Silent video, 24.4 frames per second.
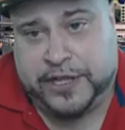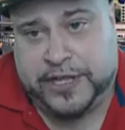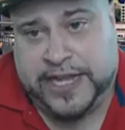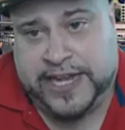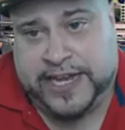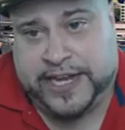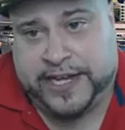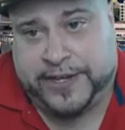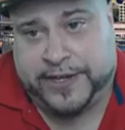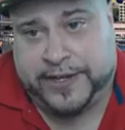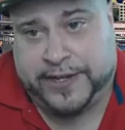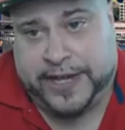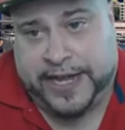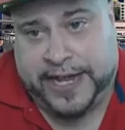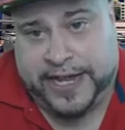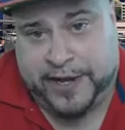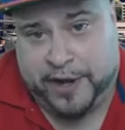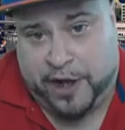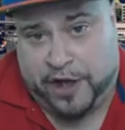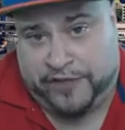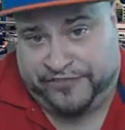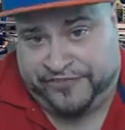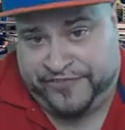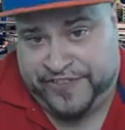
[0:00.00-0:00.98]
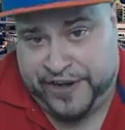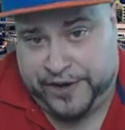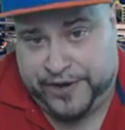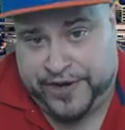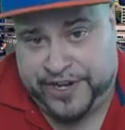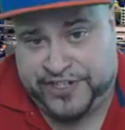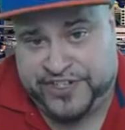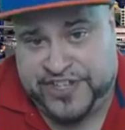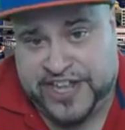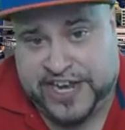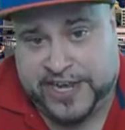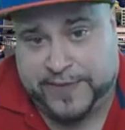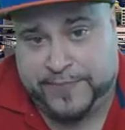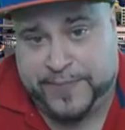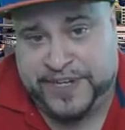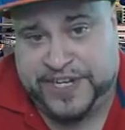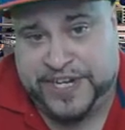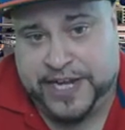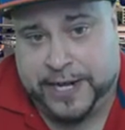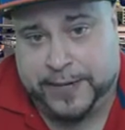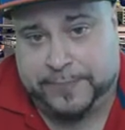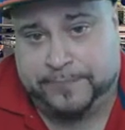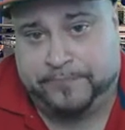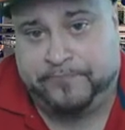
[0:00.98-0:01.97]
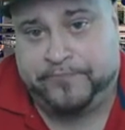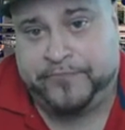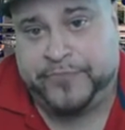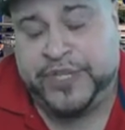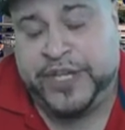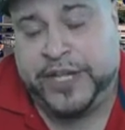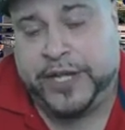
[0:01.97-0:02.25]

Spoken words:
like, in all fairness, that could be done